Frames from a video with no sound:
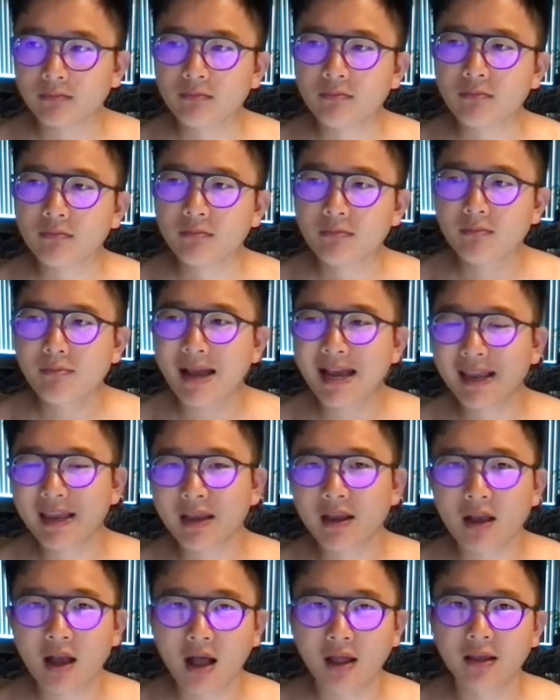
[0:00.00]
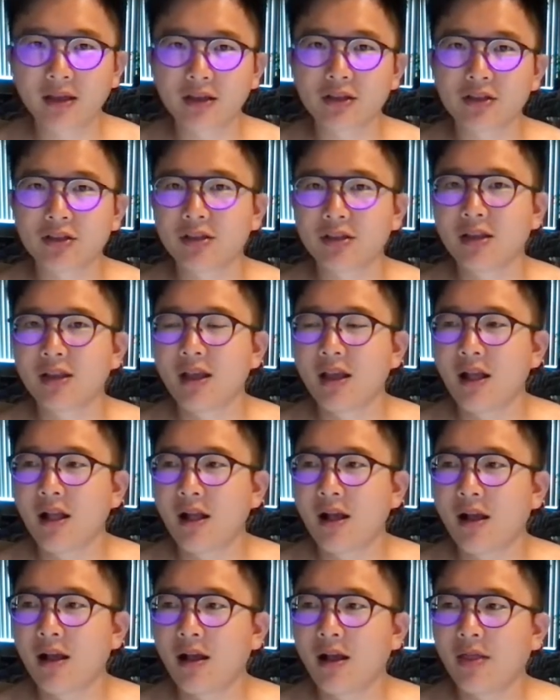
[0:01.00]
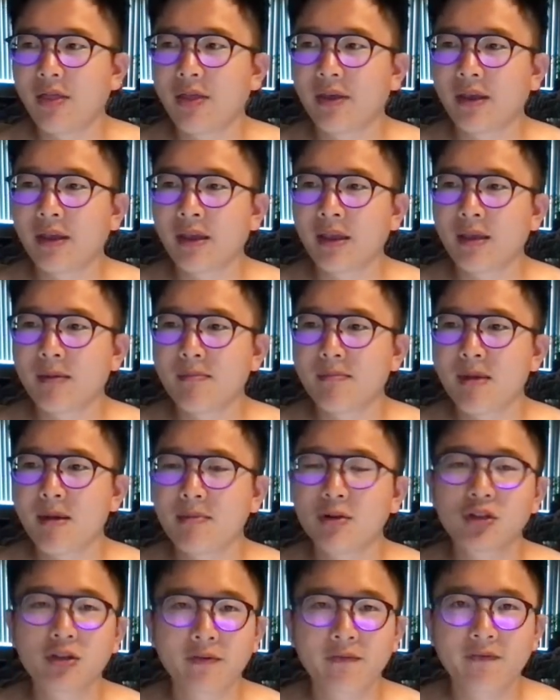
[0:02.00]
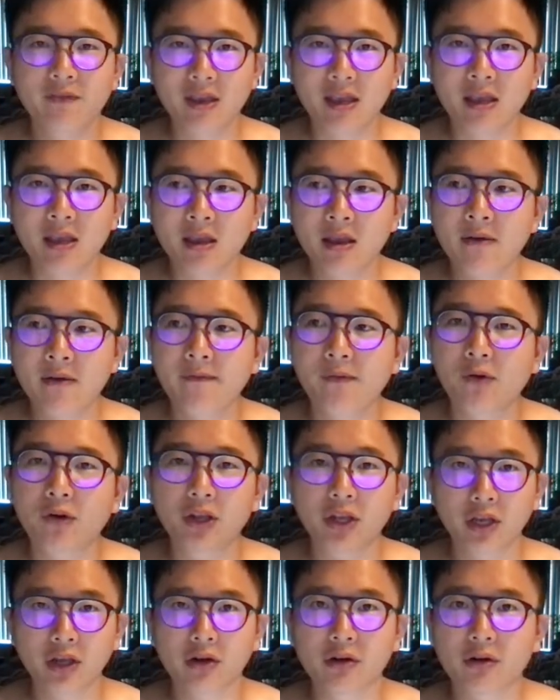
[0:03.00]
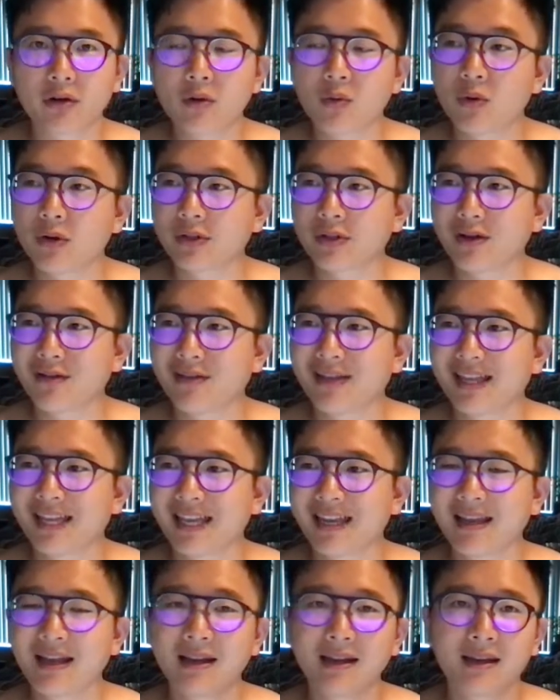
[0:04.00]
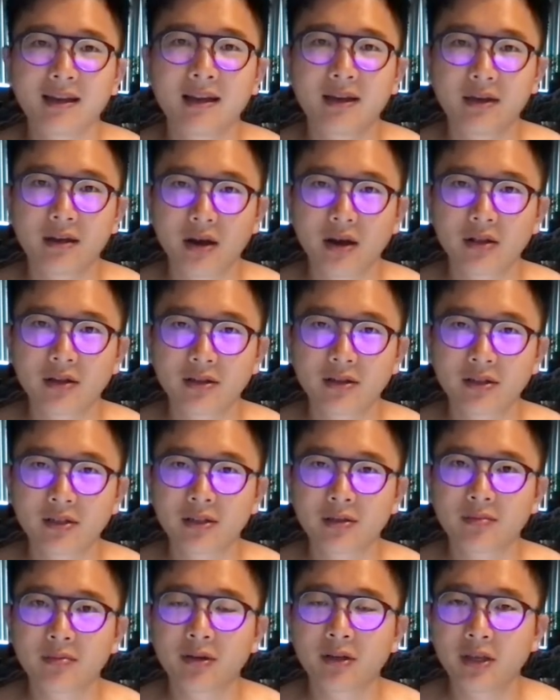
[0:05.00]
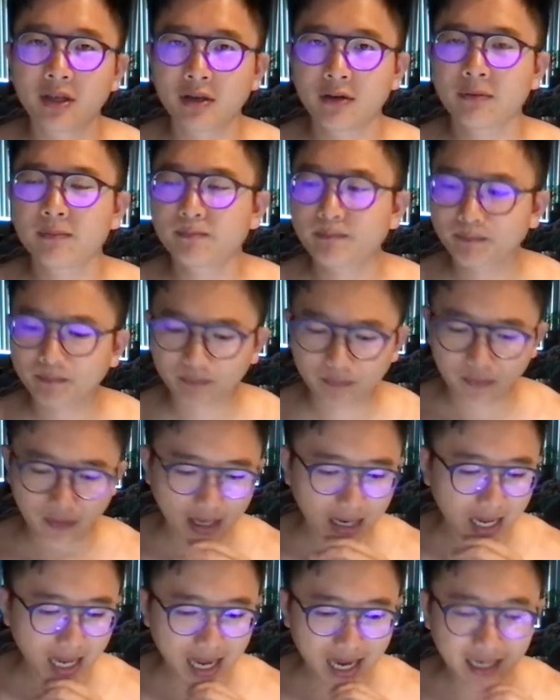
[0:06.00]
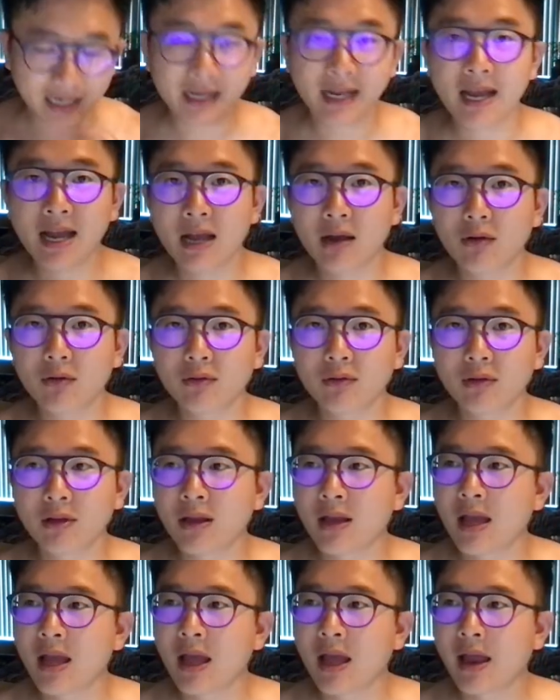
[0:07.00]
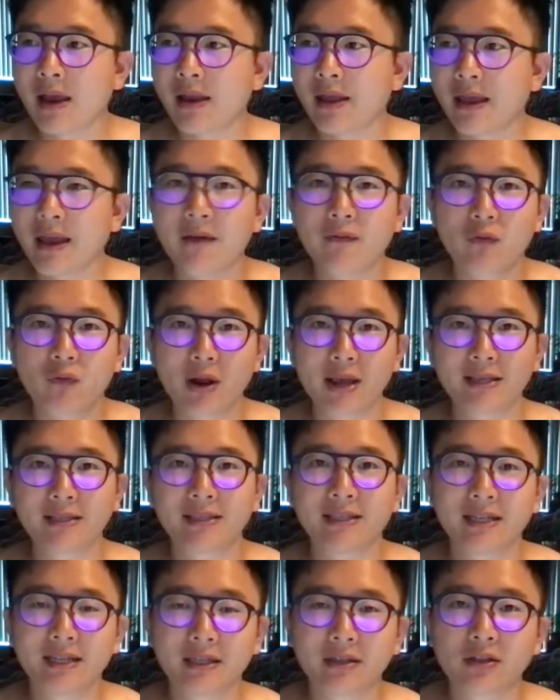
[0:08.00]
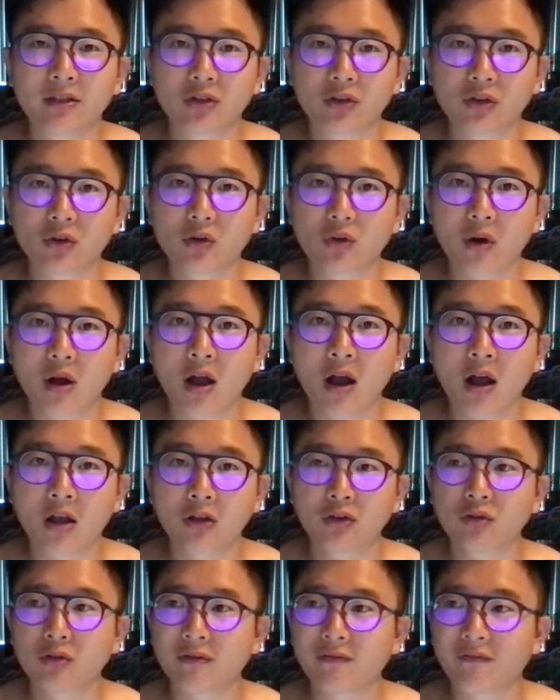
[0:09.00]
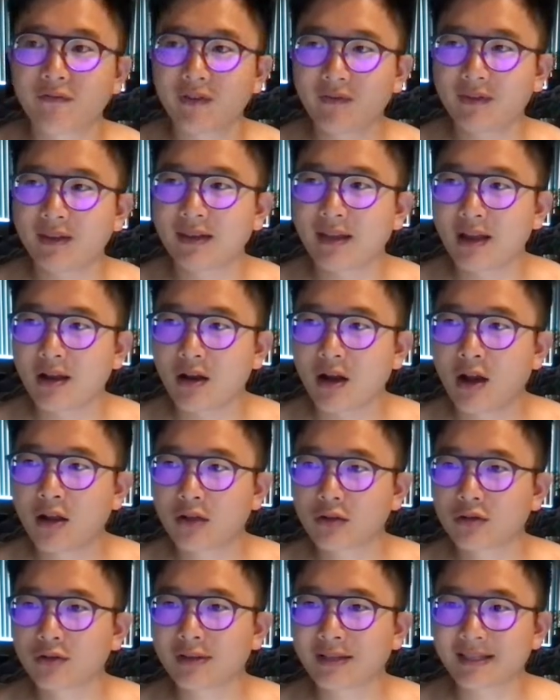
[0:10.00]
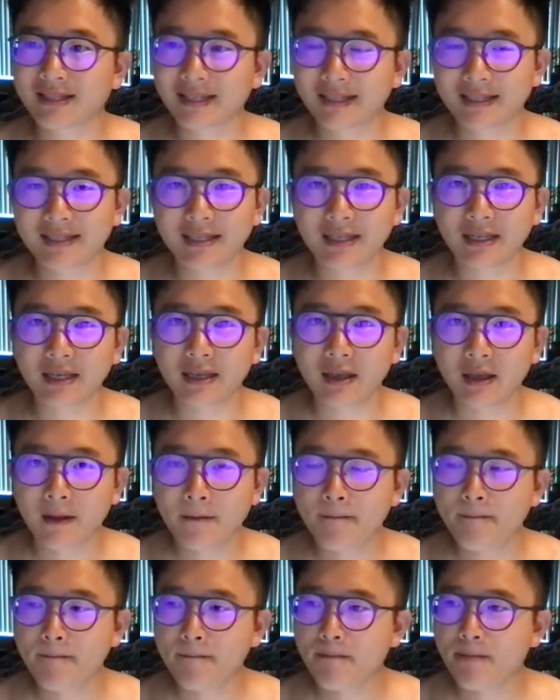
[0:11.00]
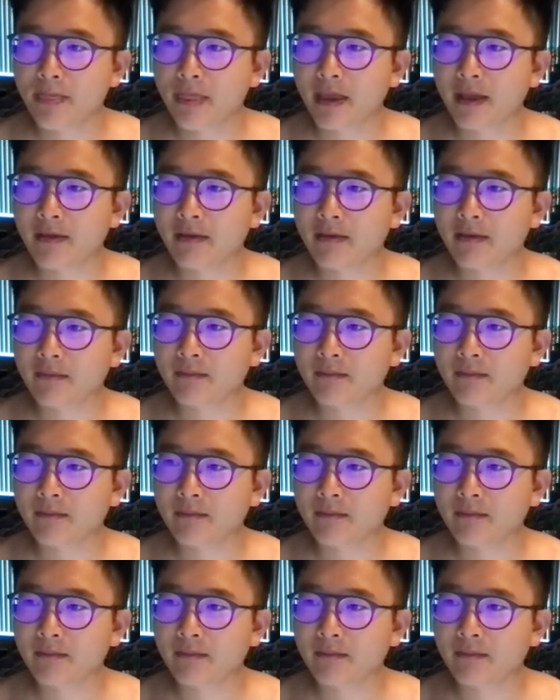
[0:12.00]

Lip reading: back in college, the membership fee for a year was only $99 per year, and now they have raised it to $150, now $160, and